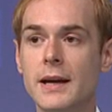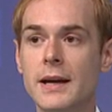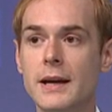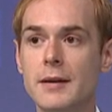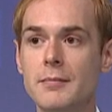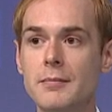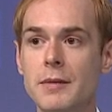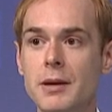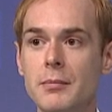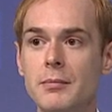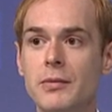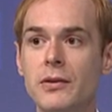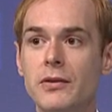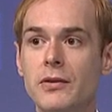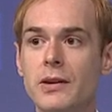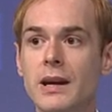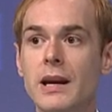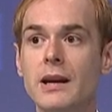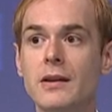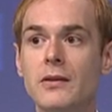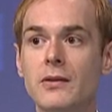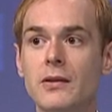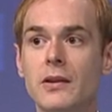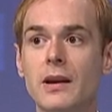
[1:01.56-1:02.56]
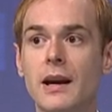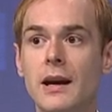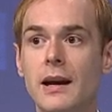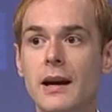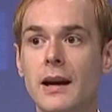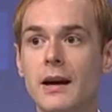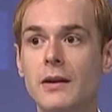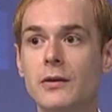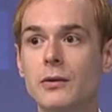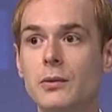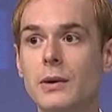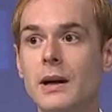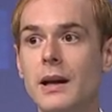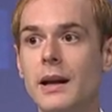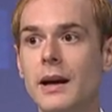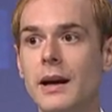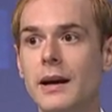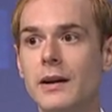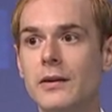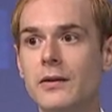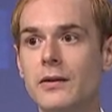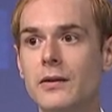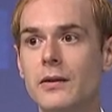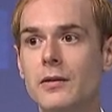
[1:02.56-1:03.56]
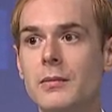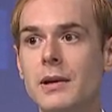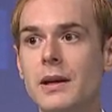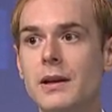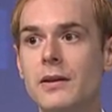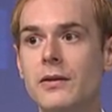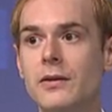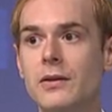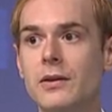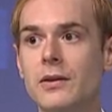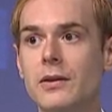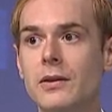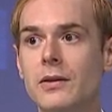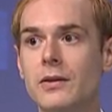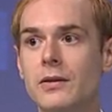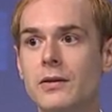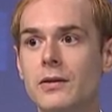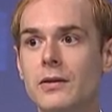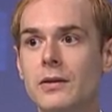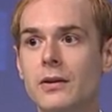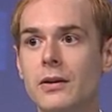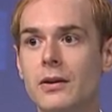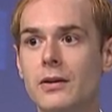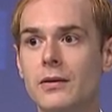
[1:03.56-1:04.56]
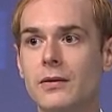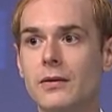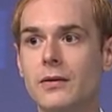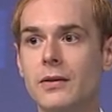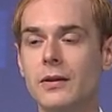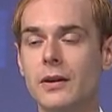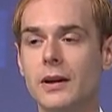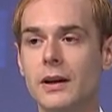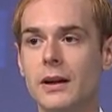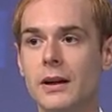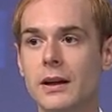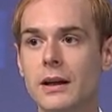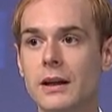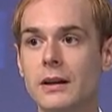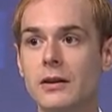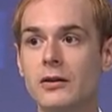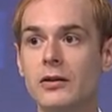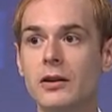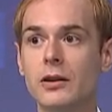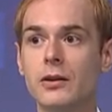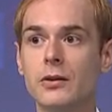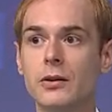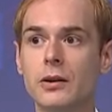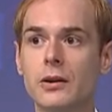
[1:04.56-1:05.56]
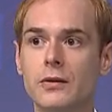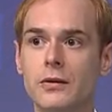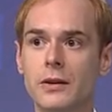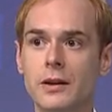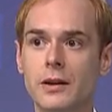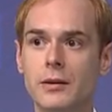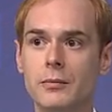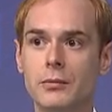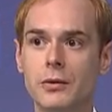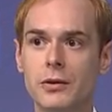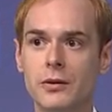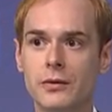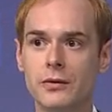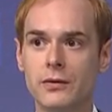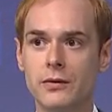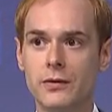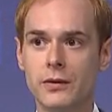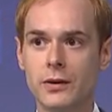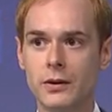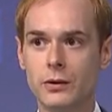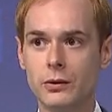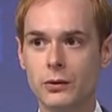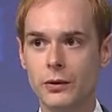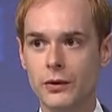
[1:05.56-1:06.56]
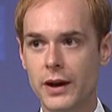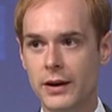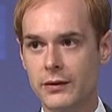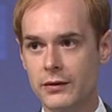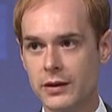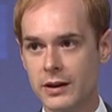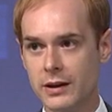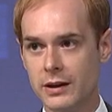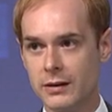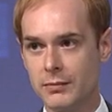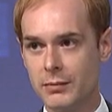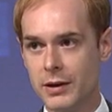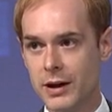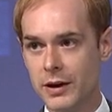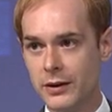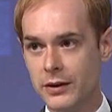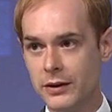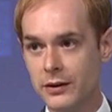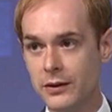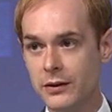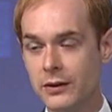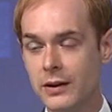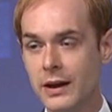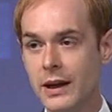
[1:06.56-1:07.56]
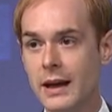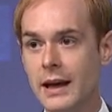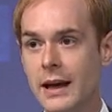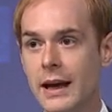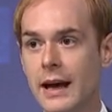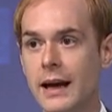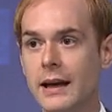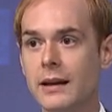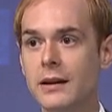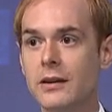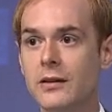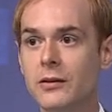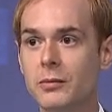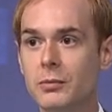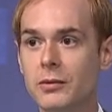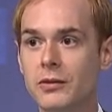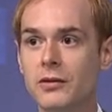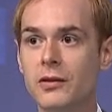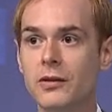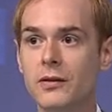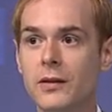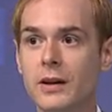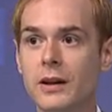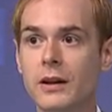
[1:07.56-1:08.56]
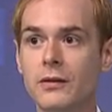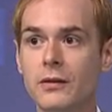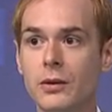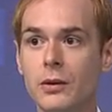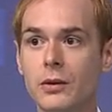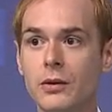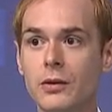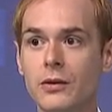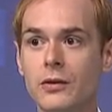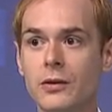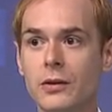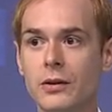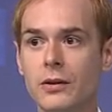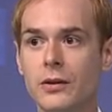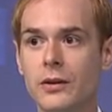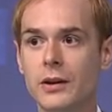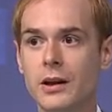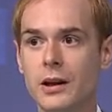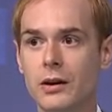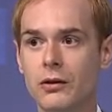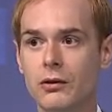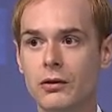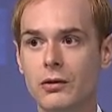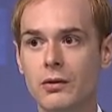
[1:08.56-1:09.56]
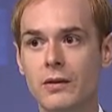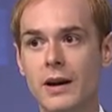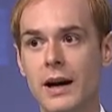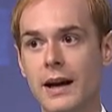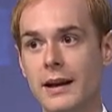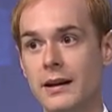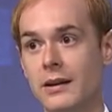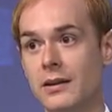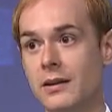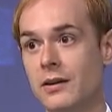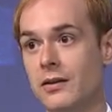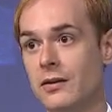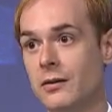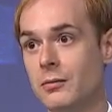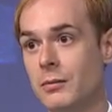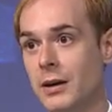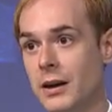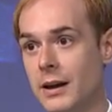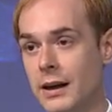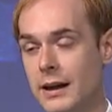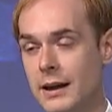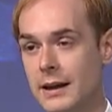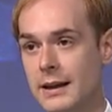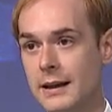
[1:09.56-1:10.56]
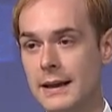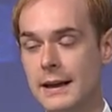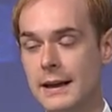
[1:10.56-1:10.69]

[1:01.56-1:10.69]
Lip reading: member states as well as the ministers of interior of a number of North African partners, and it specifically focused on the issue of anti-smuggling.